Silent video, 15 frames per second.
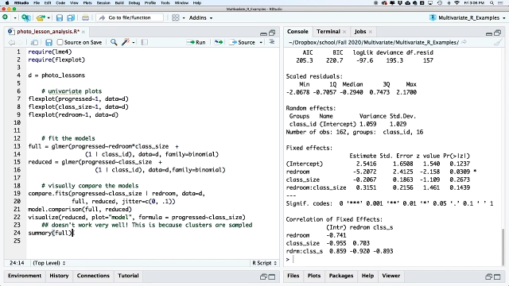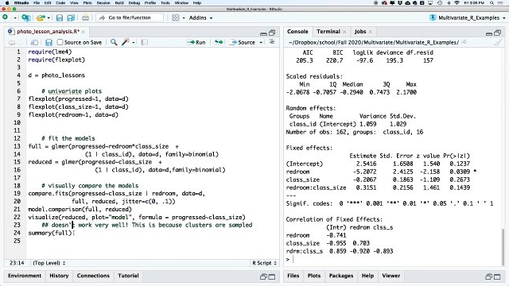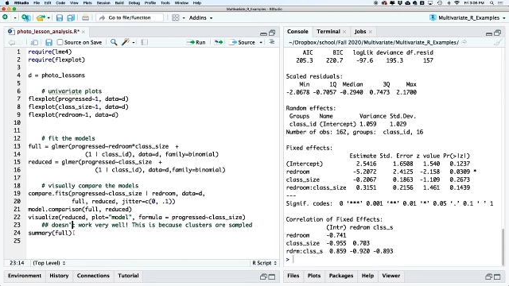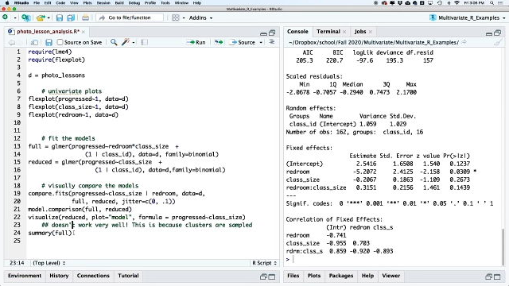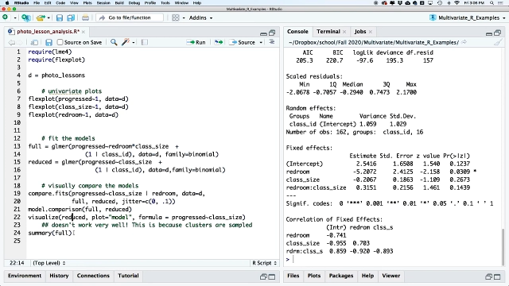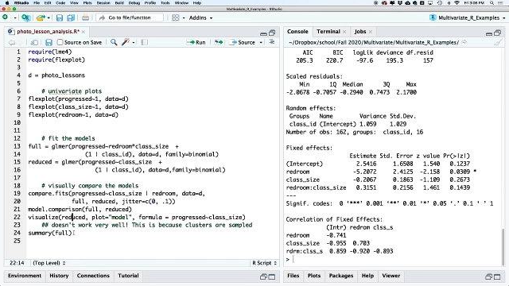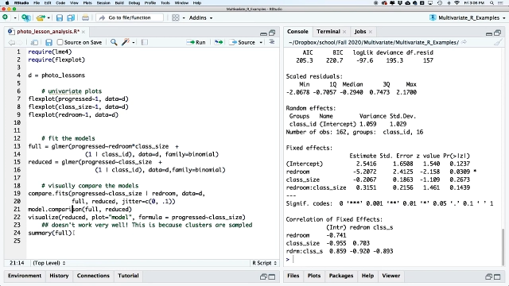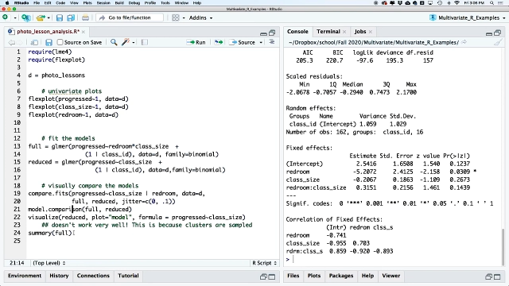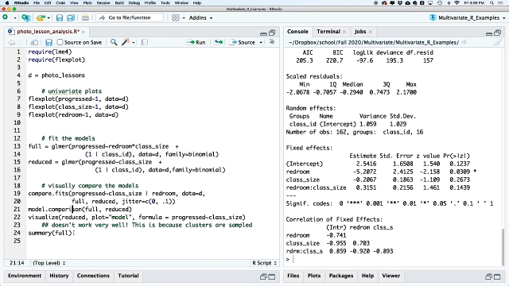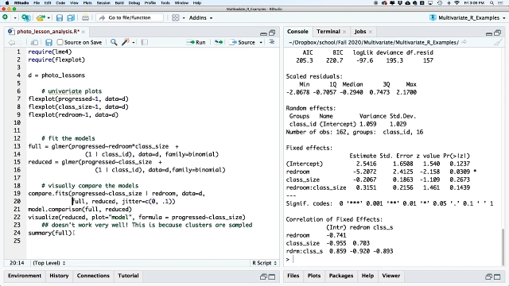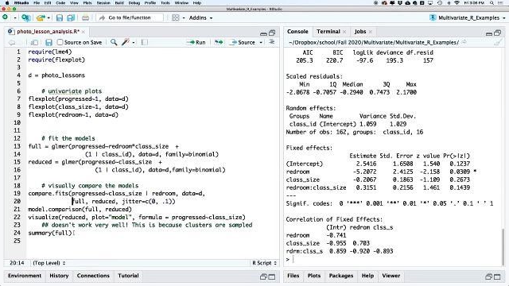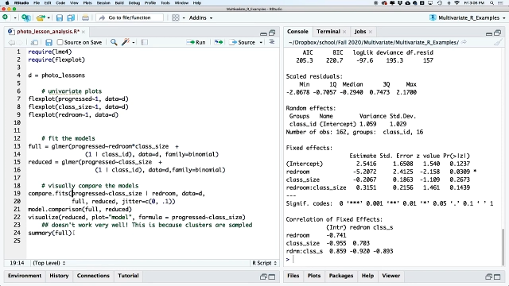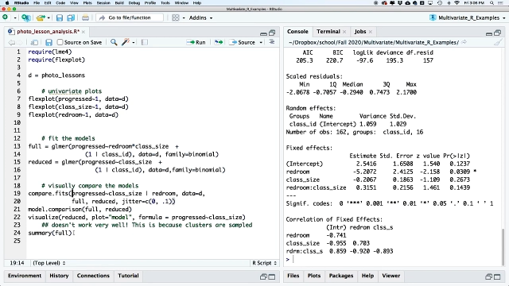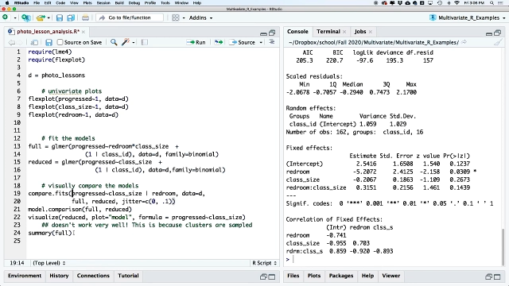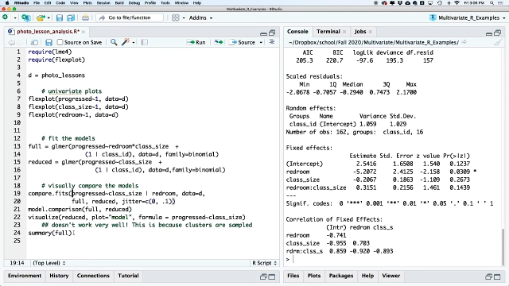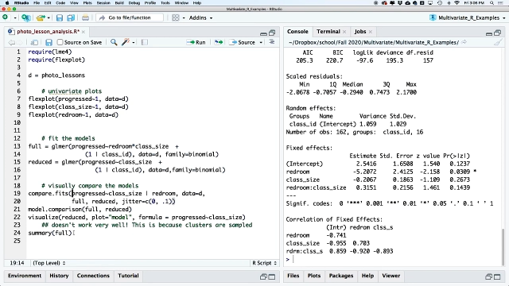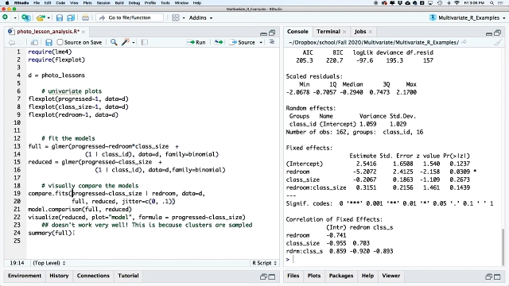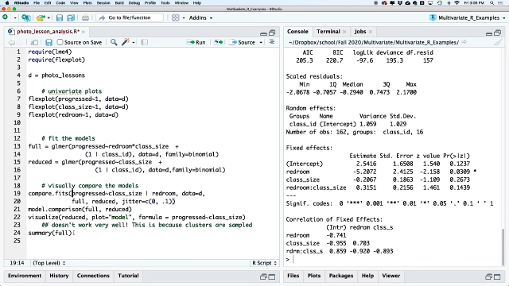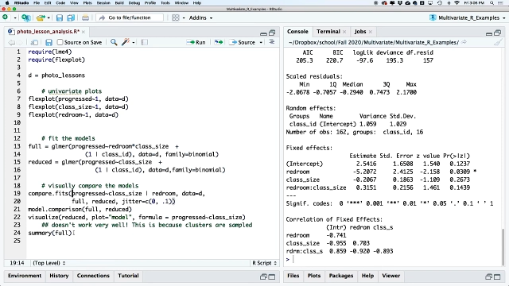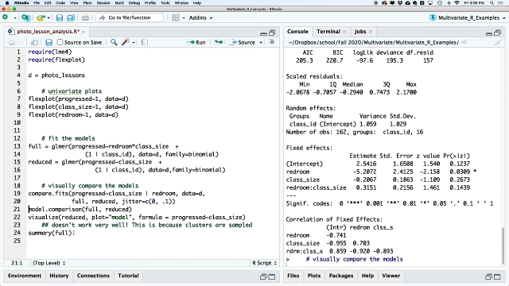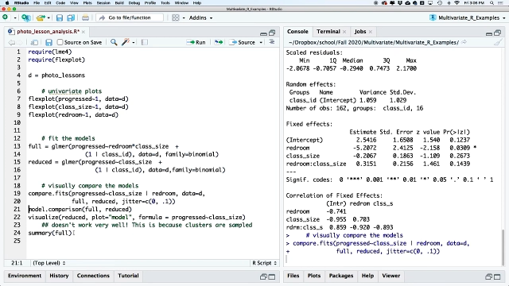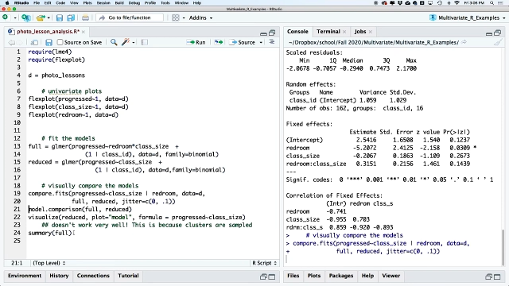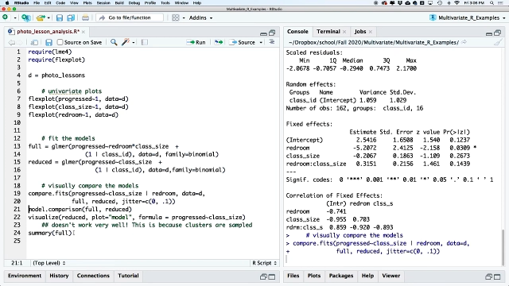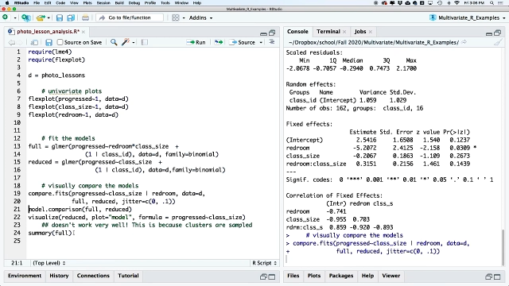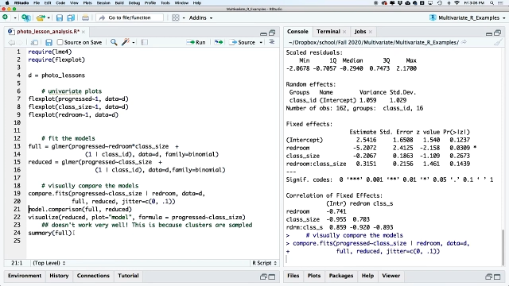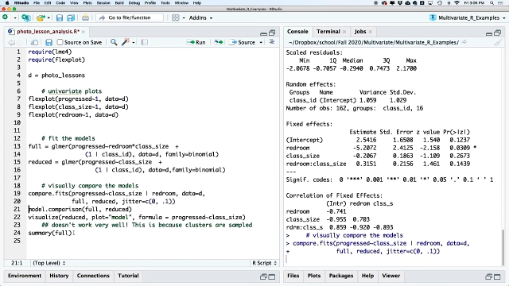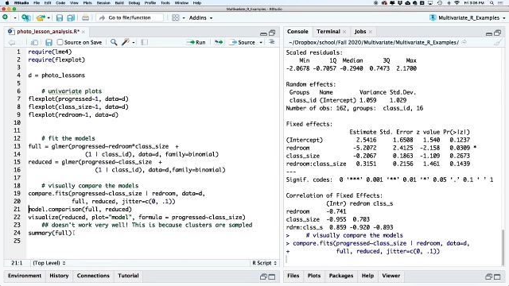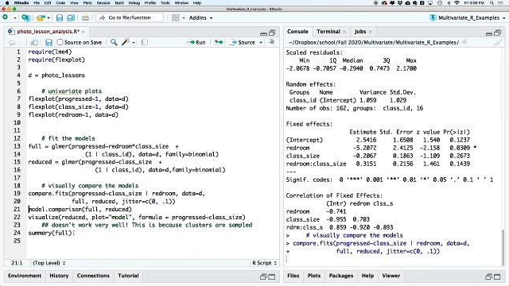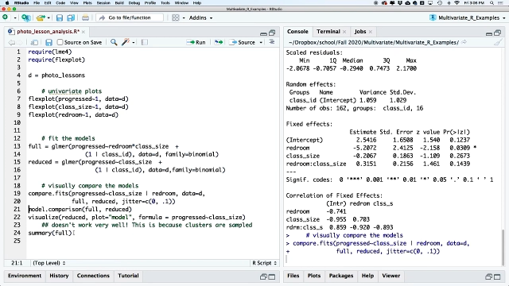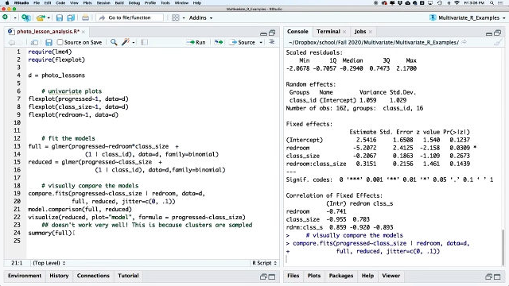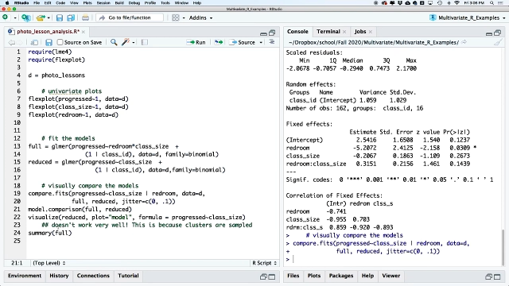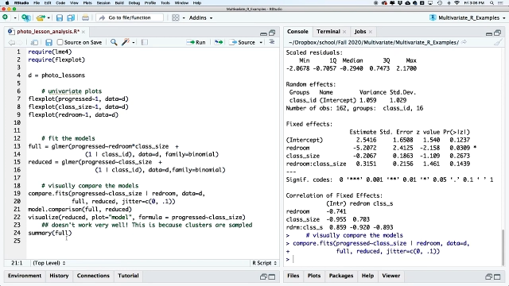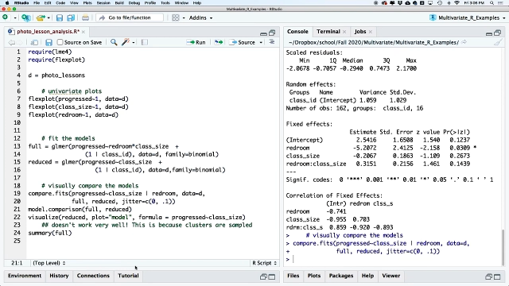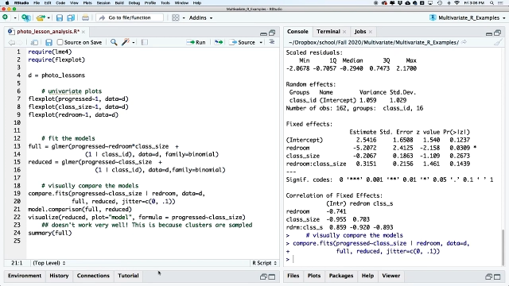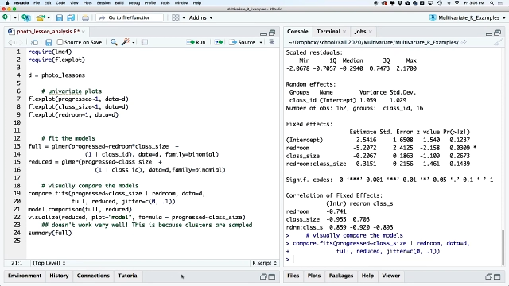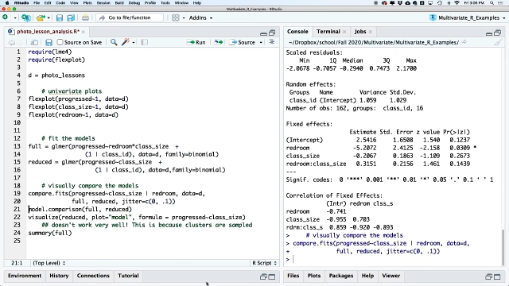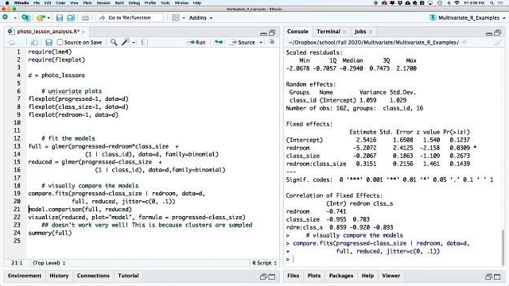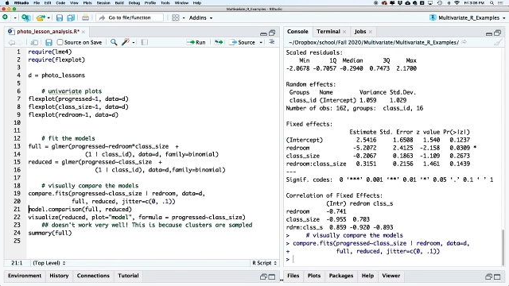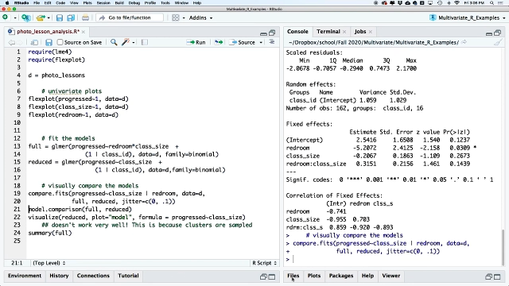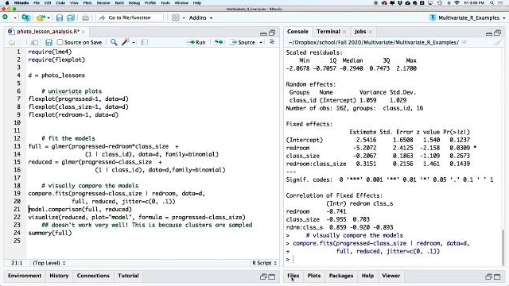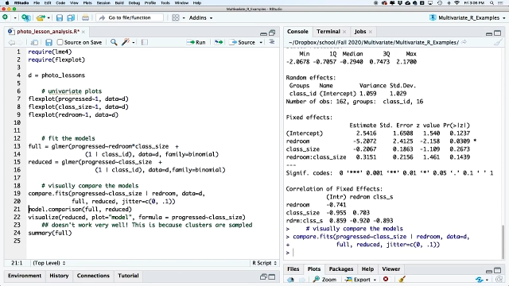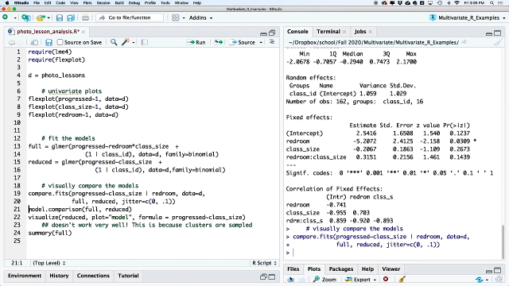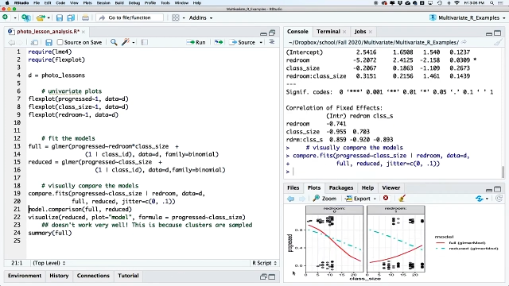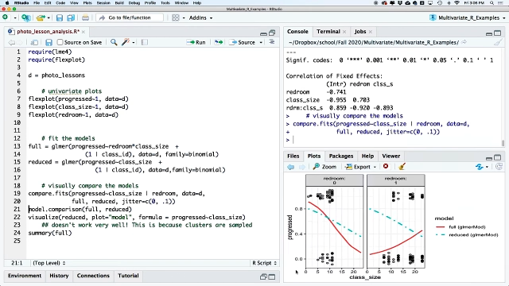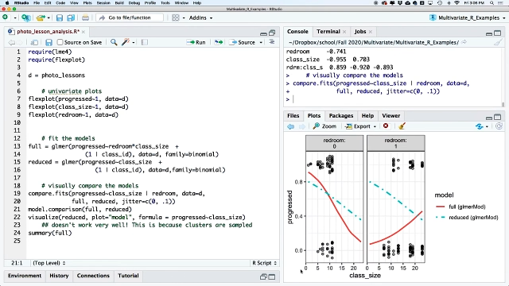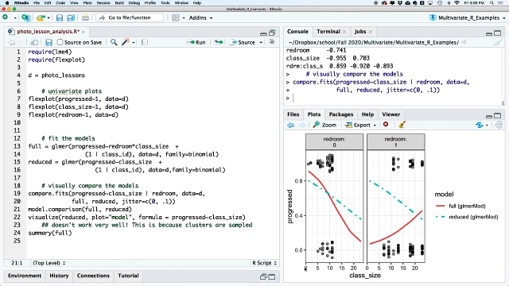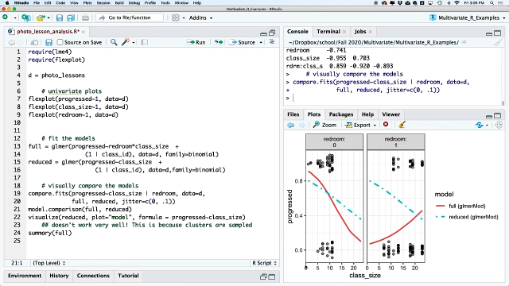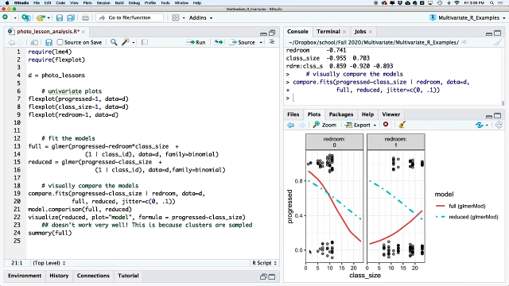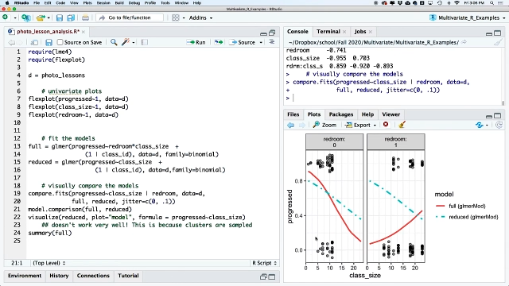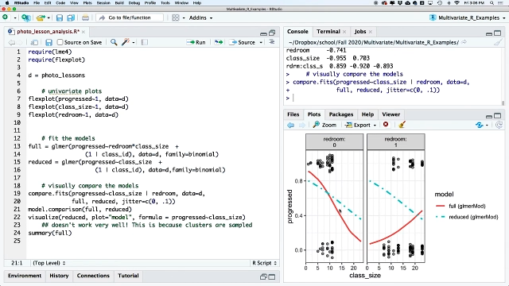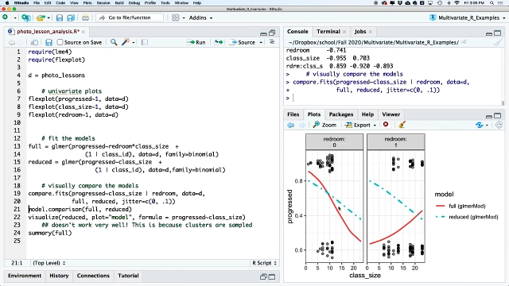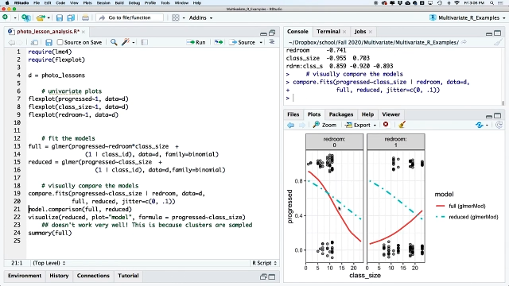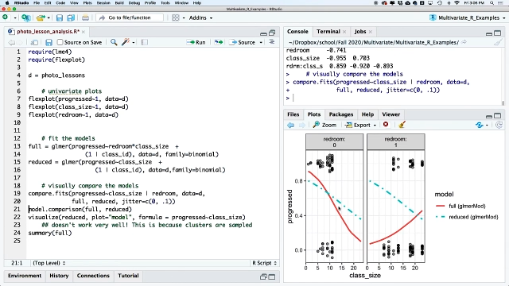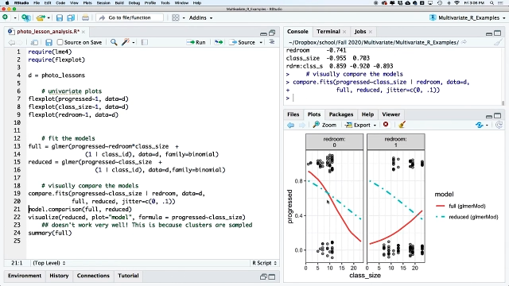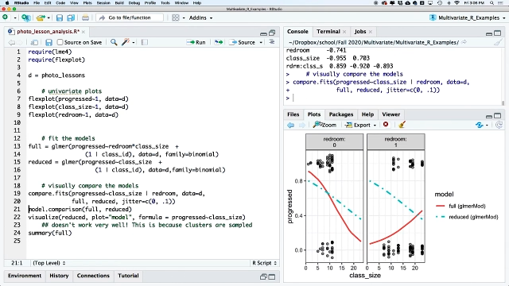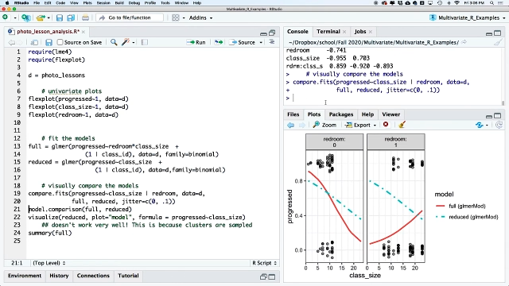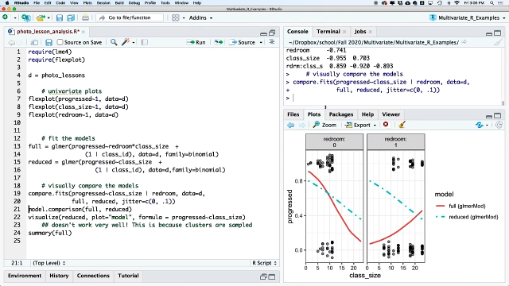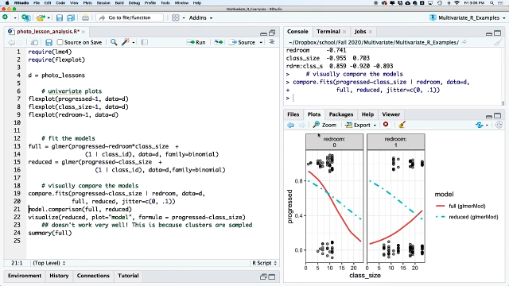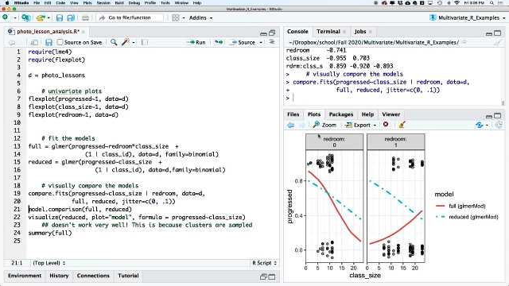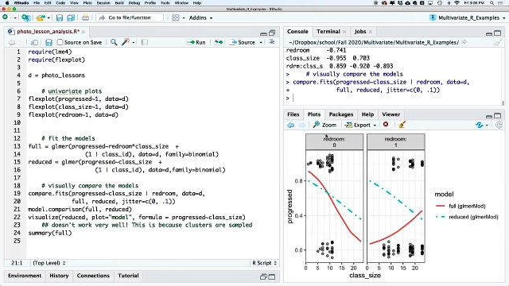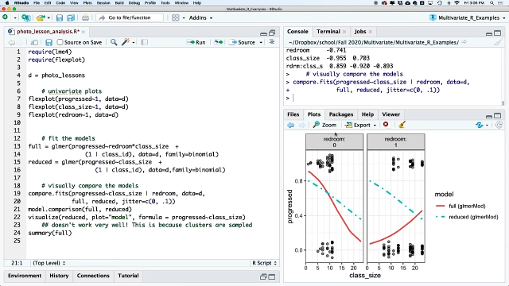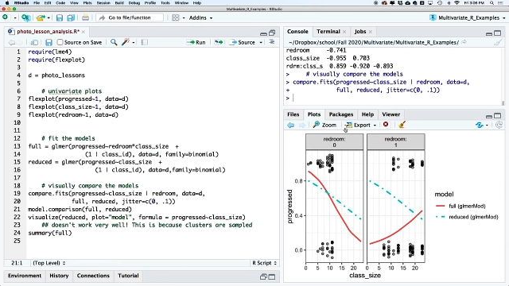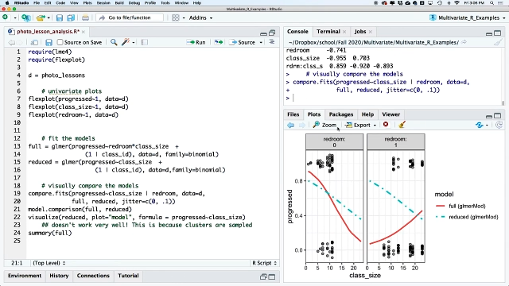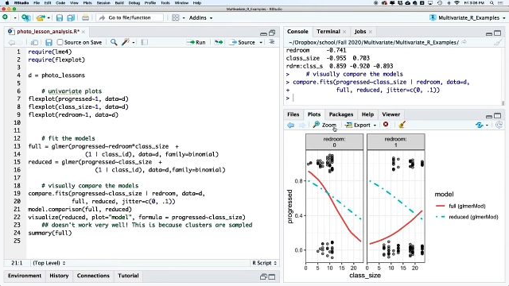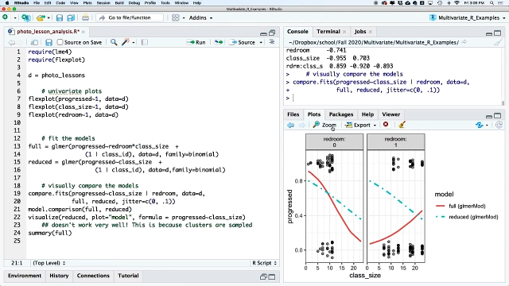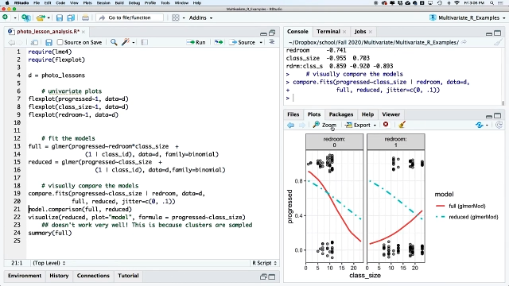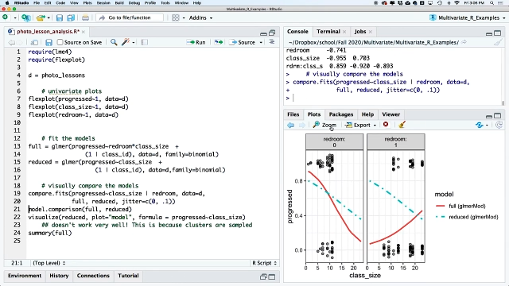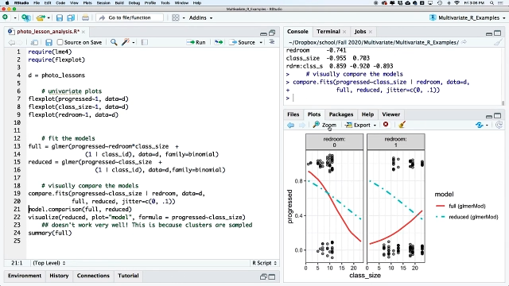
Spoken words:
[unreadable: no face in view]